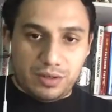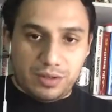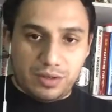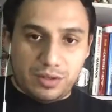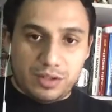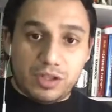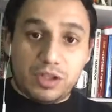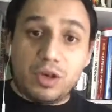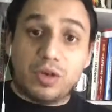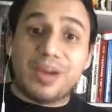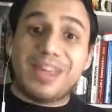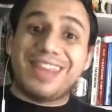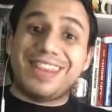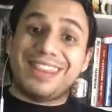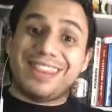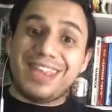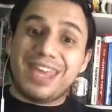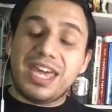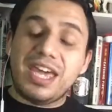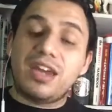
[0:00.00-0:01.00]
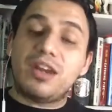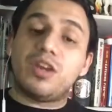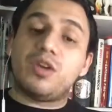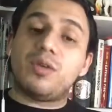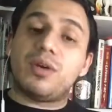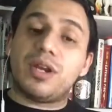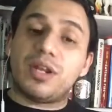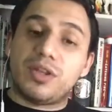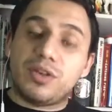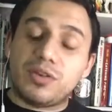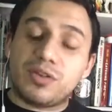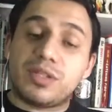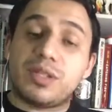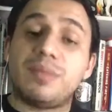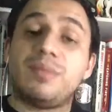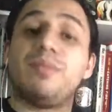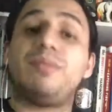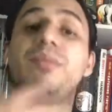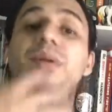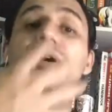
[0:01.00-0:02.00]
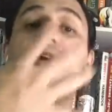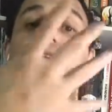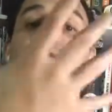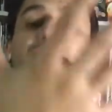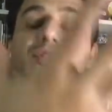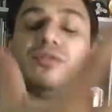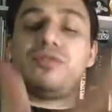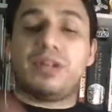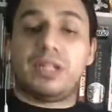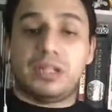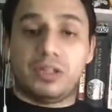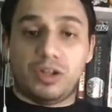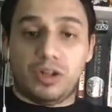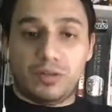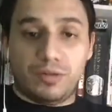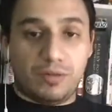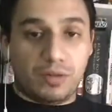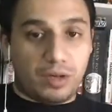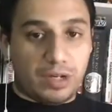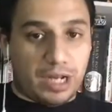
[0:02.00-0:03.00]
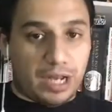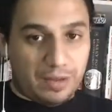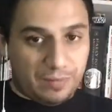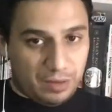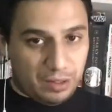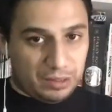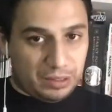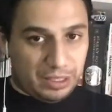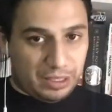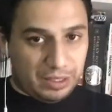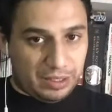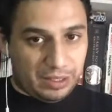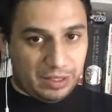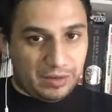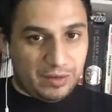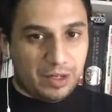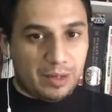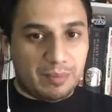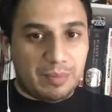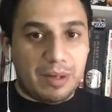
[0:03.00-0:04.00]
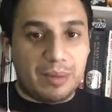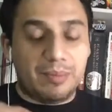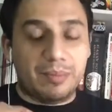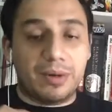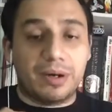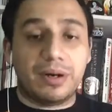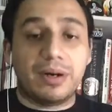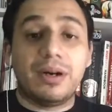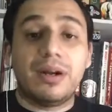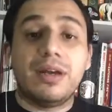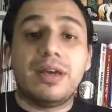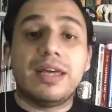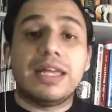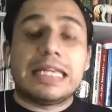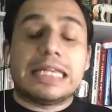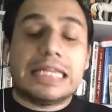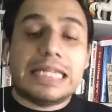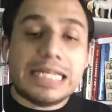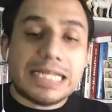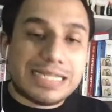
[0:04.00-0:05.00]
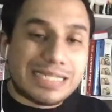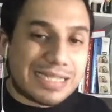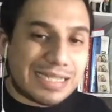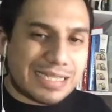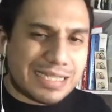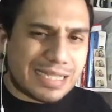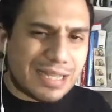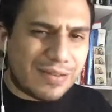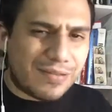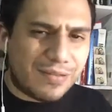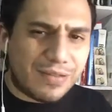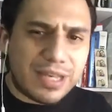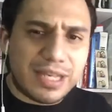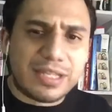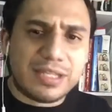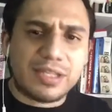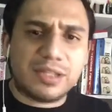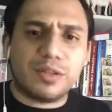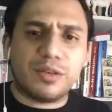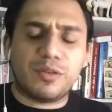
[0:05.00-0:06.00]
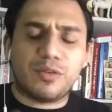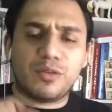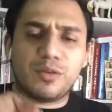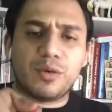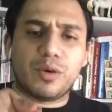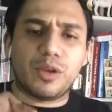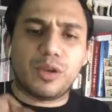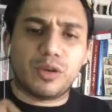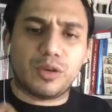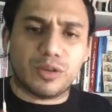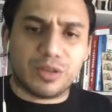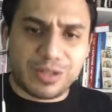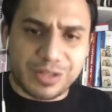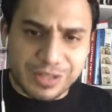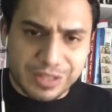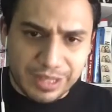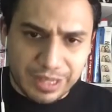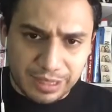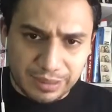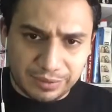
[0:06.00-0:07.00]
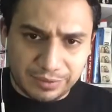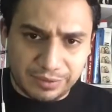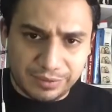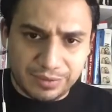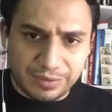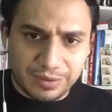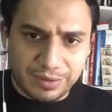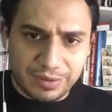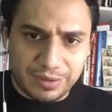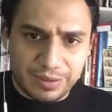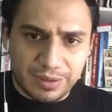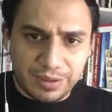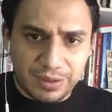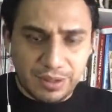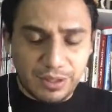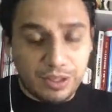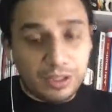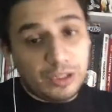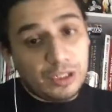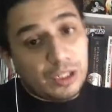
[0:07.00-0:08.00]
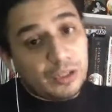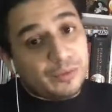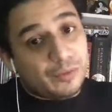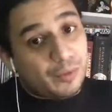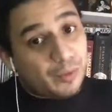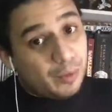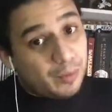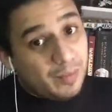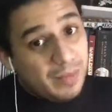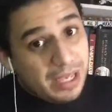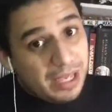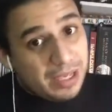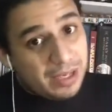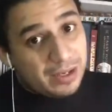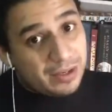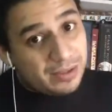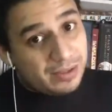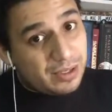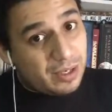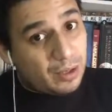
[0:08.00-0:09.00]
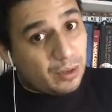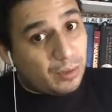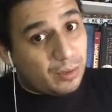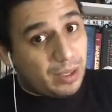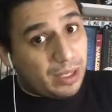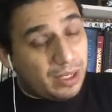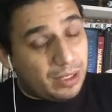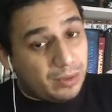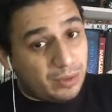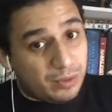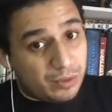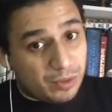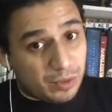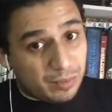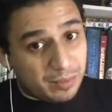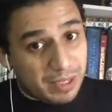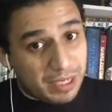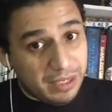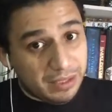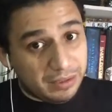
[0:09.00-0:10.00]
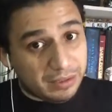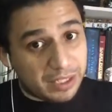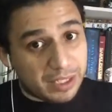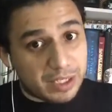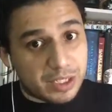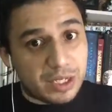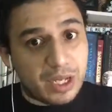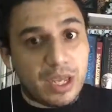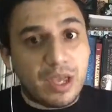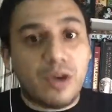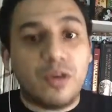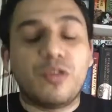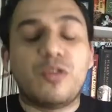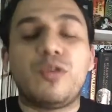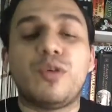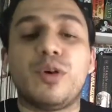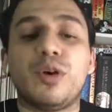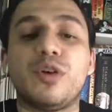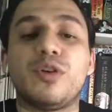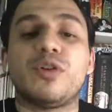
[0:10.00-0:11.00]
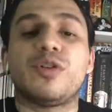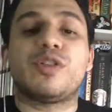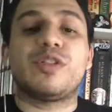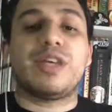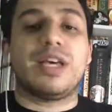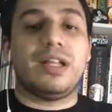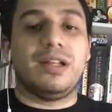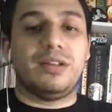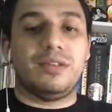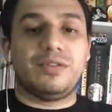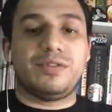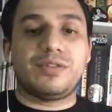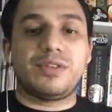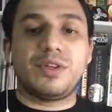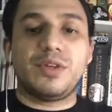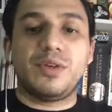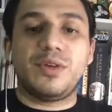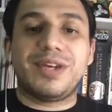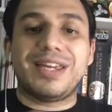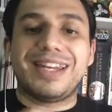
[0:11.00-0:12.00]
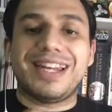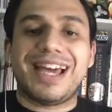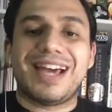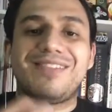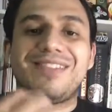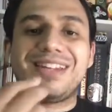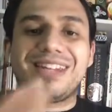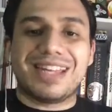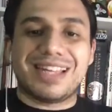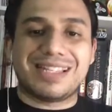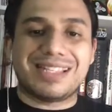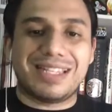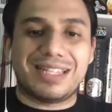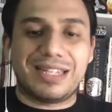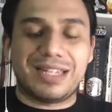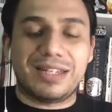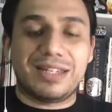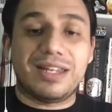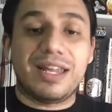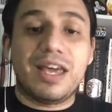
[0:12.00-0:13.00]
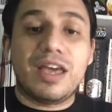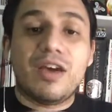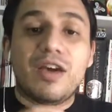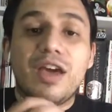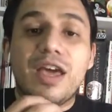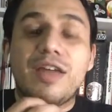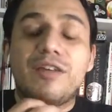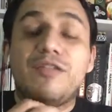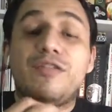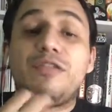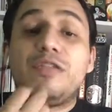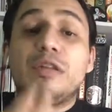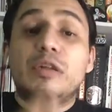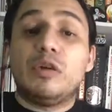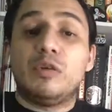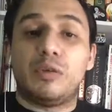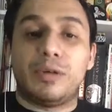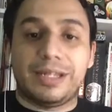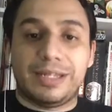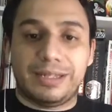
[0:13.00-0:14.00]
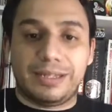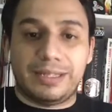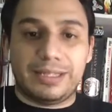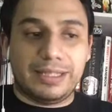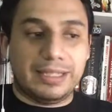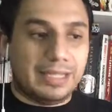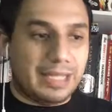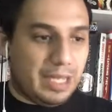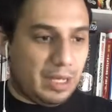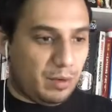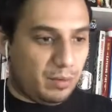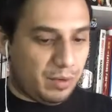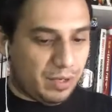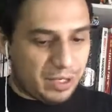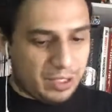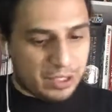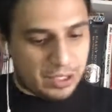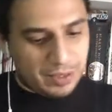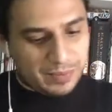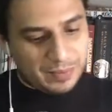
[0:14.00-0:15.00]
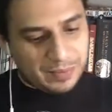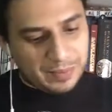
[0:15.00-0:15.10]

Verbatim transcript: So in there, you are using part of a long vocabulary. Remember, this is the best for yourself. Not for me, because I already do some English, for yourself. So you can have an excellent and fluent language.